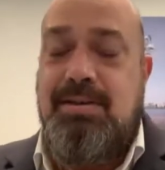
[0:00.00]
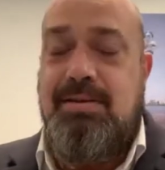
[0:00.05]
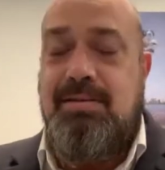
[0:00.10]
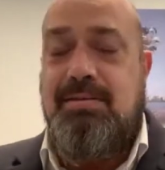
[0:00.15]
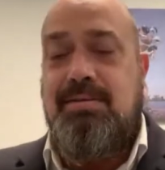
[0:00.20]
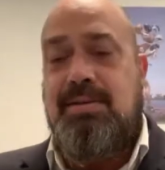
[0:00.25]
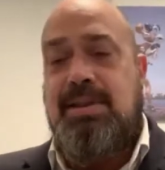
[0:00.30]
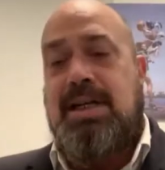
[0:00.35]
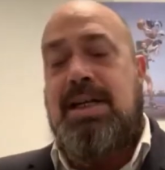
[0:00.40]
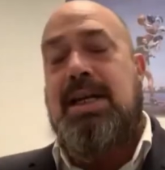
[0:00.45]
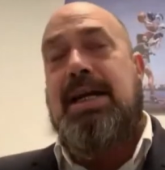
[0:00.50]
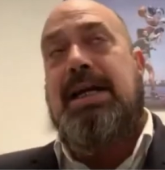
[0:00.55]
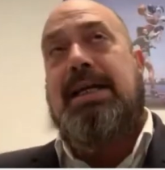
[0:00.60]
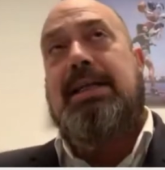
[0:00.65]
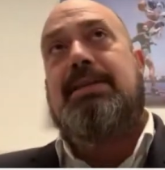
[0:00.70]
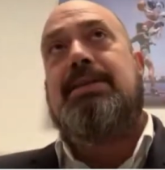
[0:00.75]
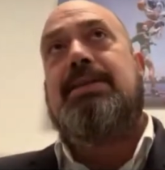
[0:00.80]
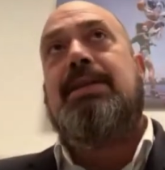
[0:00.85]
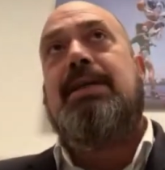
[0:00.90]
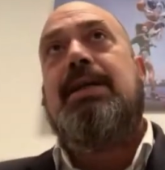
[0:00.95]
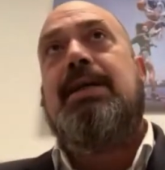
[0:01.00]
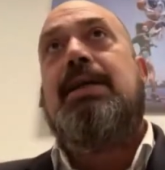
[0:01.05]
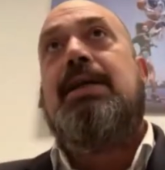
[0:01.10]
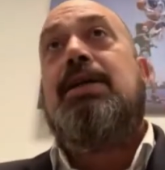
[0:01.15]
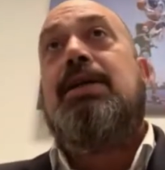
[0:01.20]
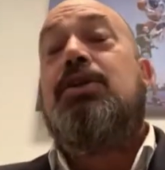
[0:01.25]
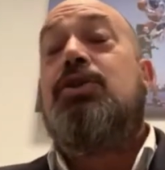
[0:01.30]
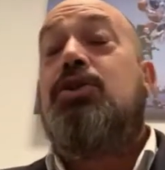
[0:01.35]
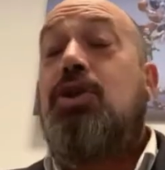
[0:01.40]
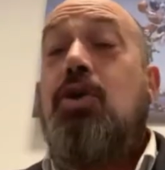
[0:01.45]
the clients?
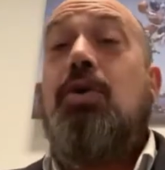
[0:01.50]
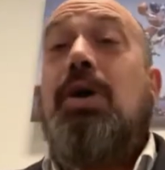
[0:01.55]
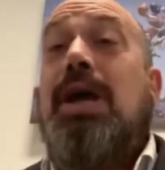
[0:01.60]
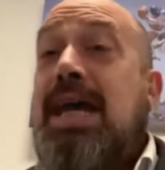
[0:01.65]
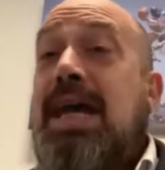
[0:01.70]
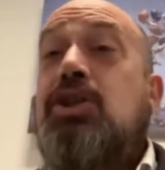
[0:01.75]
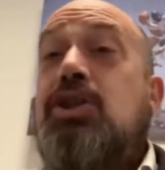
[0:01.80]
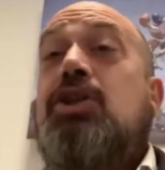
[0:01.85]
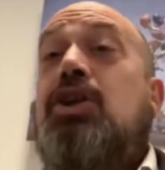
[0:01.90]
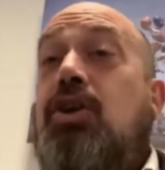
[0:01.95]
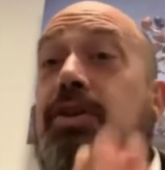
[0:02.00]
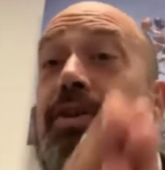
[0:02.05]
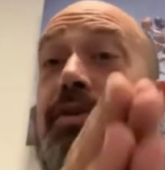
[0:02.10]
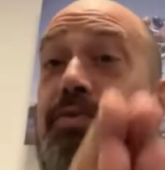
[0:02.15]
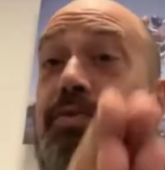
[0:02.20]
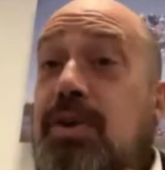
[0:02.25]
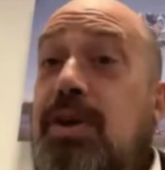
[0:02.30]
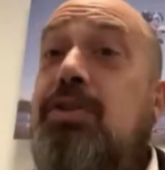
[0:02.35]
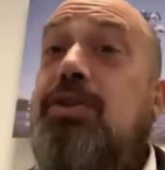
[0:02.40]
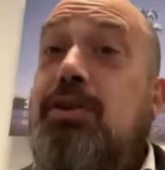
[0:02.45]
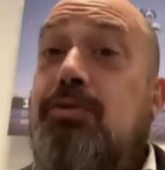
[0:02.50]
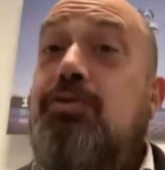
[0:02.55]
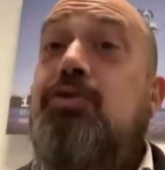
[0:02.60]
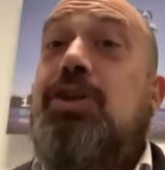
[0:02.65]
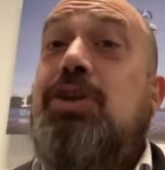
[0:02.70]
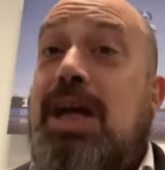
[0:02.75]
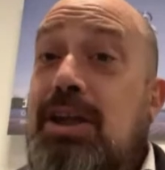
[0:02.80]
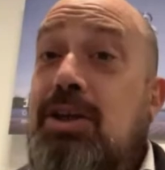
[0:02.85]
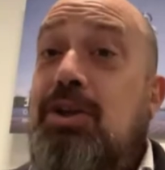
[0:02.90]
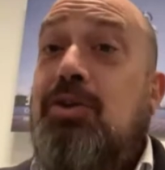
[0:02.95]
So actually, on the fifth of
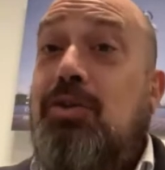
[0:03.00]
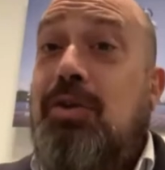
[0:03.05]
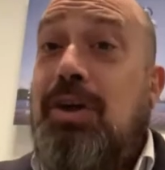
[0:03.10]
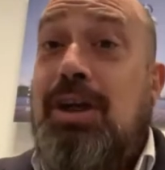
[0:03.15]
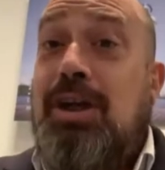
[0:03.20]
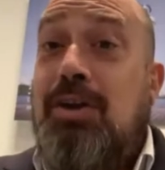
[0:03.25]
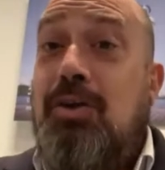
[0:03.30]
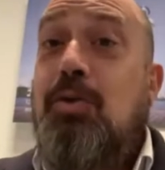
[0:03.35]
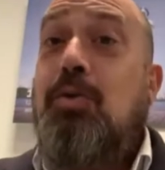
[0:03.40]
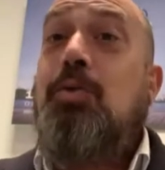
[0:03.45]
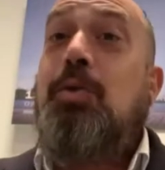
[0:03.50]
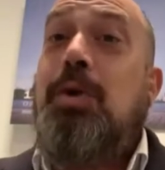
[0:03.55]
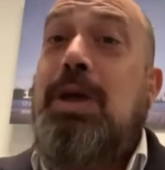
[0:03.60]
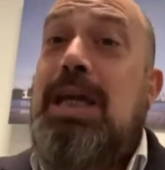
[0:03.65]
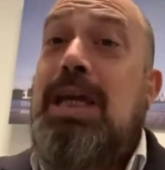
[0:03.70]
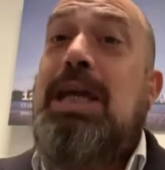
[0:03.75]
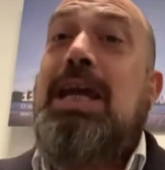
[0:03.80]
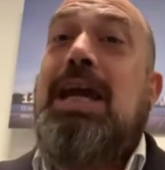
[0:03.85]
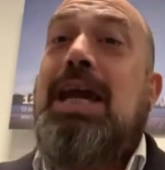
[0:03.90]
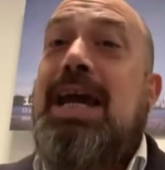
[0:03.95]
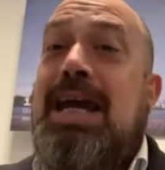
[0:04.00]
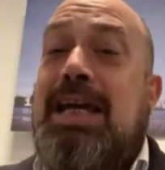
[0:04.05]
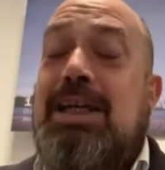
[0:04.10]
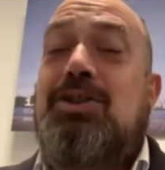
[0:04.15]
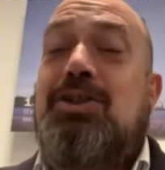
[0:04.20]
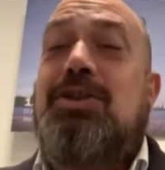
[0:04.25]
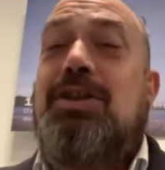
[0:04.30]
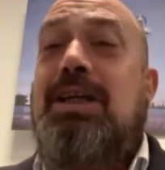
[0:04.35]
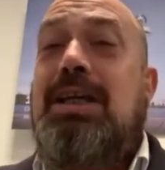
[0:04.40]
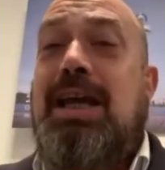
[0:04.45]
January, we
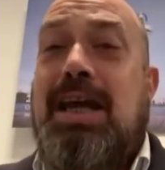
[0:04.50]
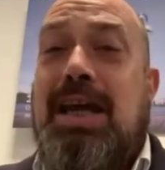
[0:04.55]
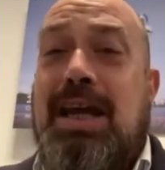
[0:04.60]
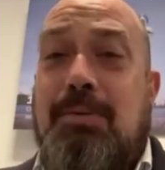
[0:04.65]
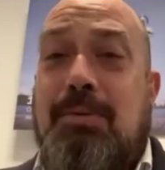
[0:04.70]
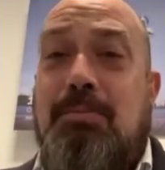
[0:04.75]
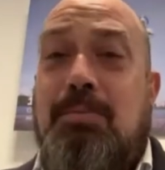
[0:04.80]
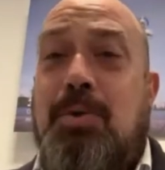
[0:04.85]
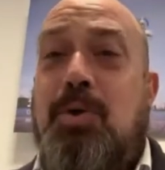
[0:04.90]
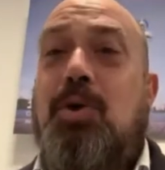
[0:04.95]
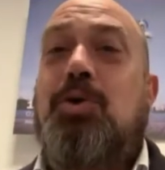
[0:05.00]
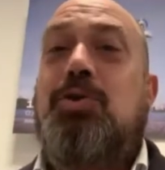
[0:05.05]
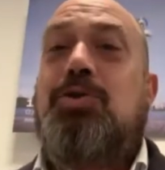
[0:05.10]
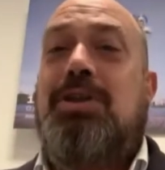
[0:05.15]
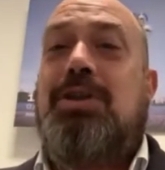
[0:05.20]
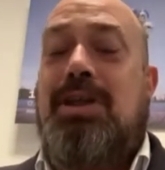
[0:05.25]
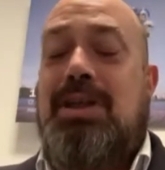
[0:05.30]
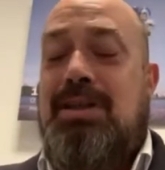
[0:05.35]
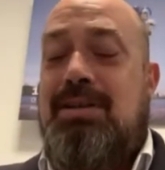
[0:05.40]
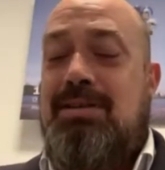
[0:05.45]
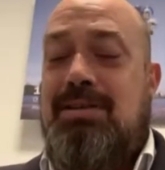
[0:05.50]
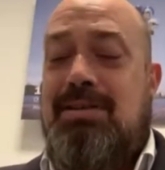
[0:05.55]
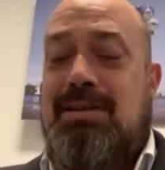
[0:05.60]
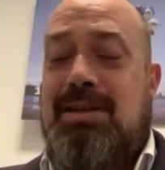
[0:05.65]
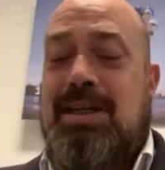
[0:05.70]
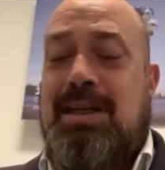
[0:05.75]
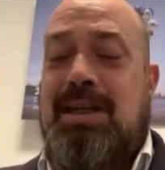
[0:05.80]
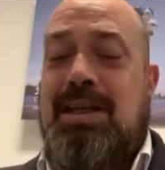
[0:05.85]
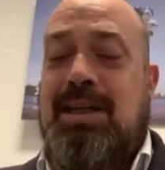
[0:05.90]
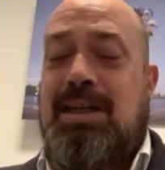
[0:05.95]
actually brought in
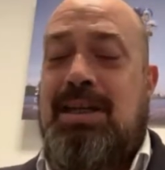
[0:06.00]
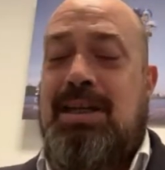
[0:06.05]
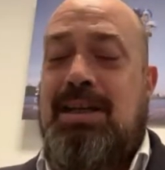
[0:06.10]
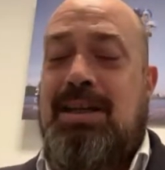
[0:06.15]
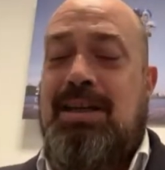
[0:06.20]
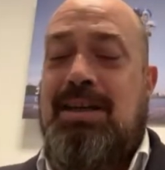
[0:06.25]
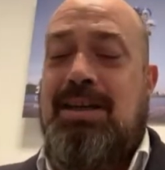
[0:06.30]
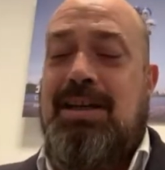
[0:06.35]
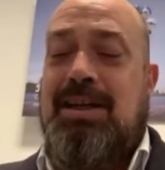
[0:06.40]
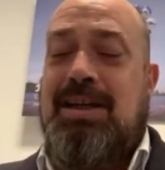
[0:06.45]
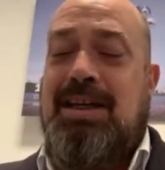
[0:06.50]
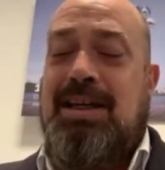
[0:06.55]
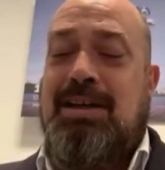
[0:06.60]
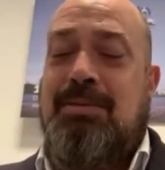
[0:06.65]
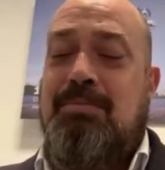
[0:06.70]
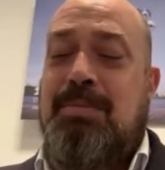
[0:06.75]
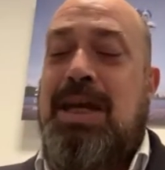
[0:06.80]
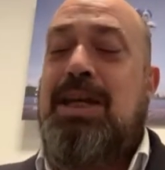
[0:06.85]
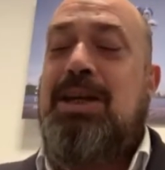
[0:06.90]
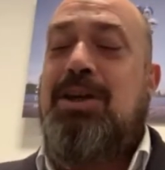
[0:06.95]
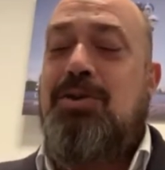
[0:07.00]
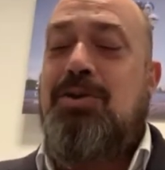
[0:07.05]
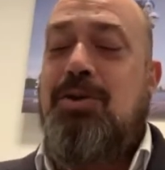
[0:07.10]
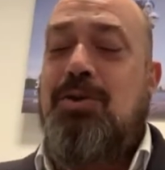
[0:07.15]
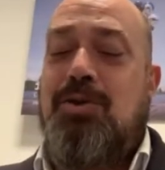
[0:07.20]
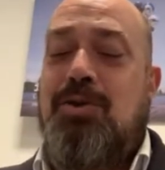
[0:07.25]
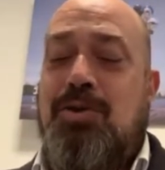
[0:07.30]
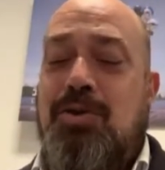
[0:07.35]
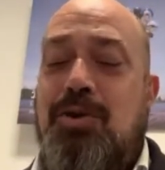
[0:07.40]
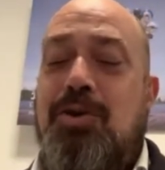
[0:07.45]
a, a
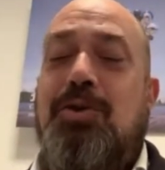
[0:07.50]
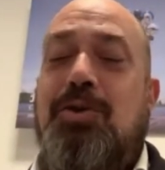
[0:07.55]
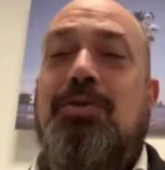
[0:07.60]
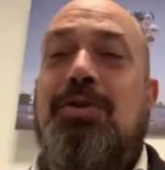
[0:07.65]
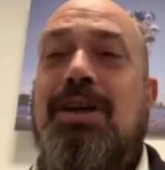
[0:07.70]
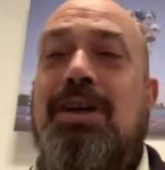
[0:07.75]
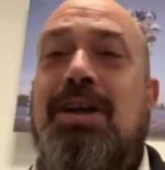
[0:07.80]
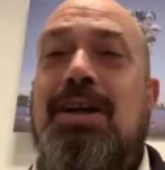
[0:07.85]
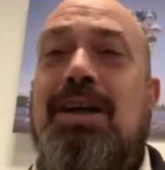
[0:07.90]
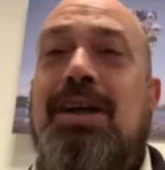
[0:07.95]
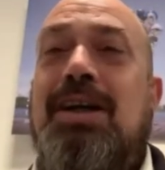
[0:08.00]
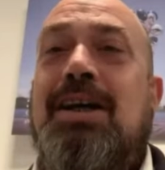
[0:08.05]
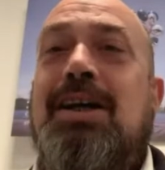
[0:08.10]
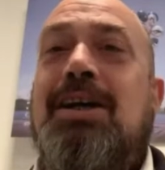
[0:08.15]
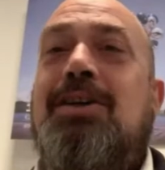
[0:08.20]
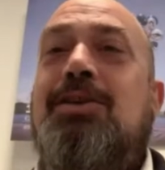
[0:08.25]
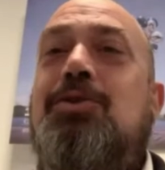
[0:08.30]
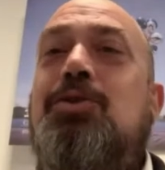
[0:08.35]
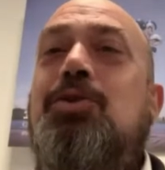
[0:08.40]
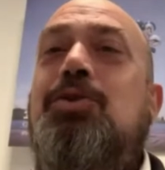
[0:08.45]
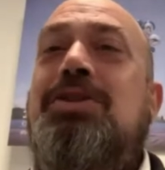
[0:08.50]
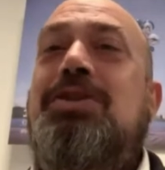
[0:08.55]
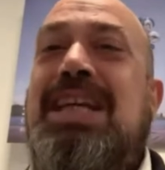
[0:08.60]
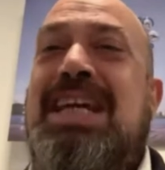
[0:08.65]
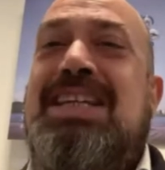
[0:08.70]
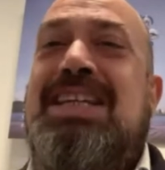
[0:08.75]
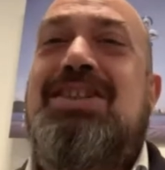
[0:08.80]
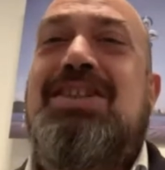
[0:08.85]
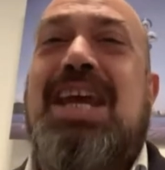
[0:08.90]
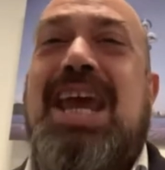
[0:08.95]
medical crew to
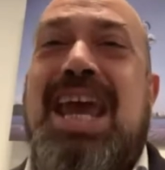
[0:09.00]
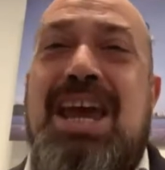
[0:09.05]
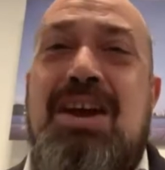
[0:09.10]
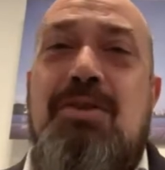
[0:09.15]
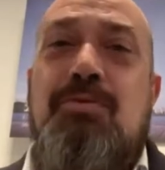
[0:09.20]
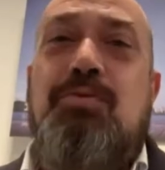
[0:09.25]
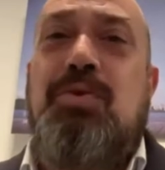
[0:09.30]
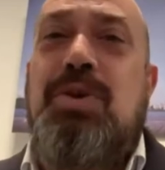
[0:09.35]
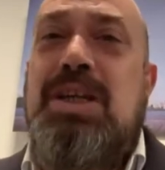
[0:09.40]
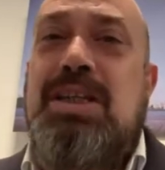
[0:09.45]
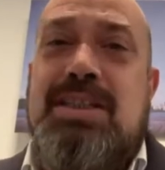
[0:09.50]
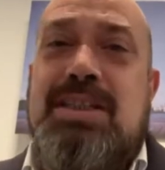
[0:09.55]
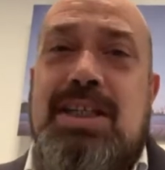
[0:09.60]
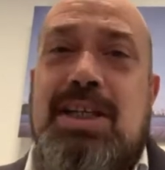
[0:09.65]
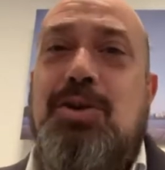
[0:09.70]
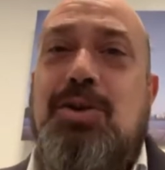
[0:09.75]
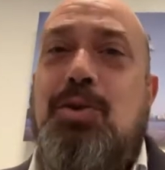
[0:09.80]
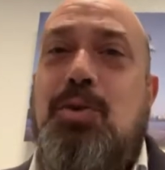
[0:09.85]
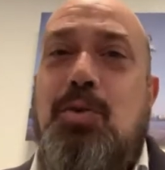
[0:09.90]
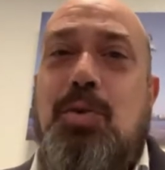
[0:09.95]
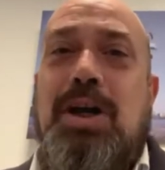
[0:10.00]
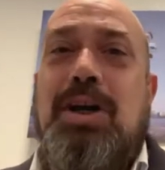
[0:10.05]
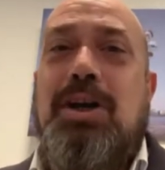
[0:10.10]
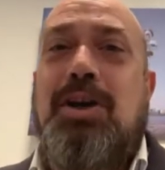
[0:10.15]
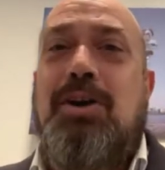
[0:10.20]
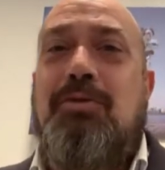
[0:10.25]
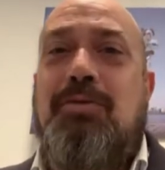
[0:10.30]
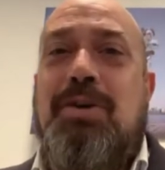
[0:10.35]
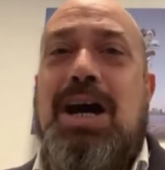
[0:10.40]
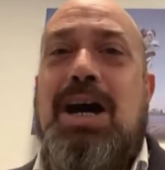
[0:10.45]
teach every single one
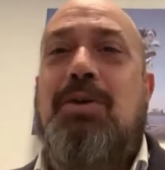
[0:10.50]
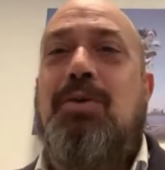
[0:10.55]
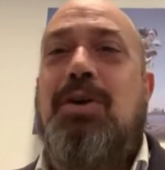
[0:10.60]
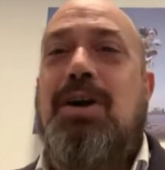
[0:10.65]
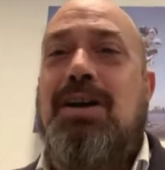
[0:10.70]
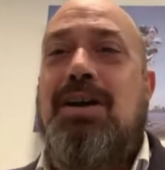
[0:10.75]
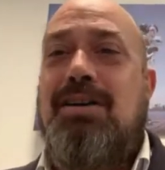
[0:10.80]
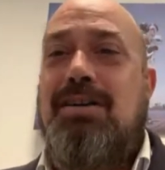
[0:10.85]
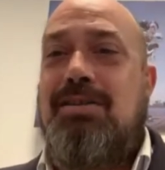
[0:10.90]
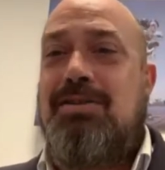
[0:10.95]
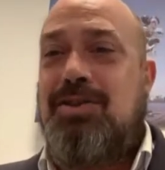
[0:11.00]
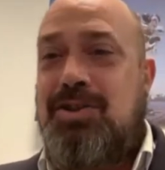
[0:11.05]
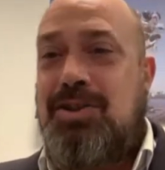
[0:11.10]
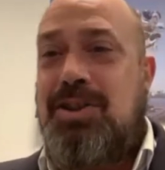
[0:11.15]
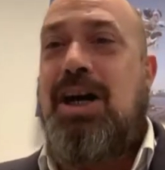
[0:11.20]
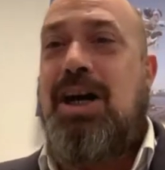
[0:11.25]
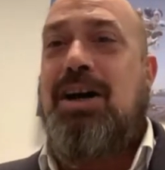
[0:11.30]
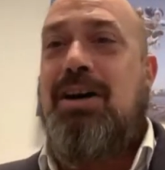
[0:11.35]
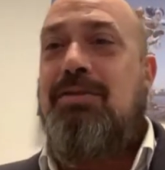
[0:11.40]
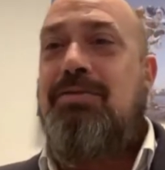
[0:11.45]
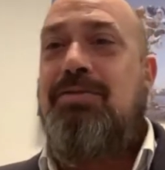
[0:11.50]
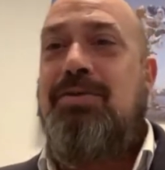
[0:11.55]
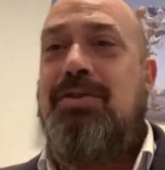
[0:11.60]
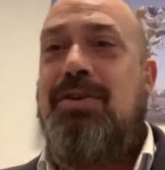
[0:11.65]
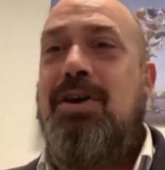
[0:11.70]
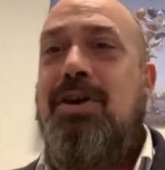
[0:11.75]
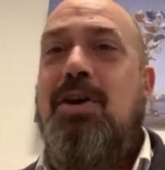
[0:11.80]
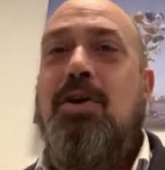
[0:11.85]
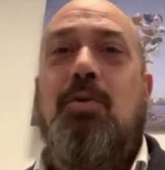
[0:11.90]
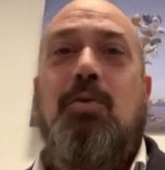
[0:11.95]
of our staff
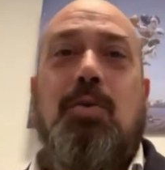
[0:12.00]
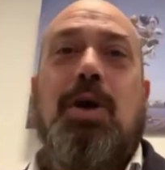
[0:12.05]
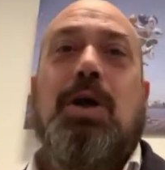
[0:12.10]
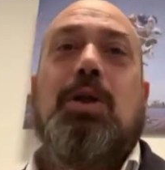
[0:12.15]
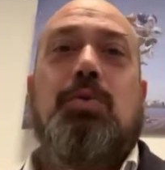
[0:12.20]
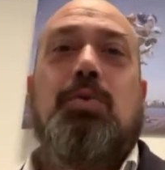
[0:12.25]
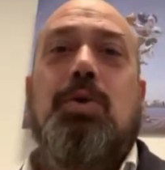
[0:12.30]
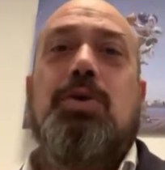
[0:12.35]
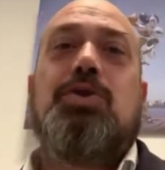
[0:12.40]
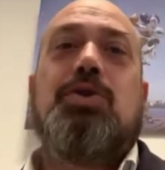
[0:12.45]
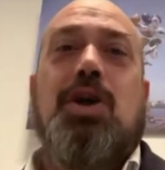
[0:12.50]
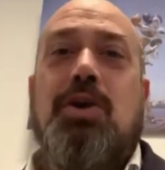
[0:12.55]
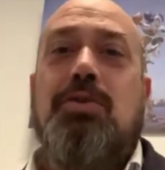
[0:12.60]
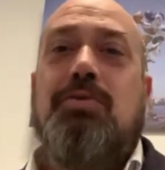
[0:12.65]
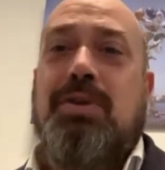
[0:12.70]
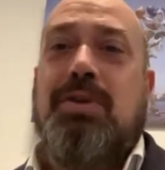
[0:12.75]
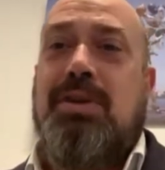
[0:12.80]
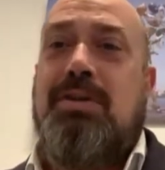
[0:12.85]
what was COVID.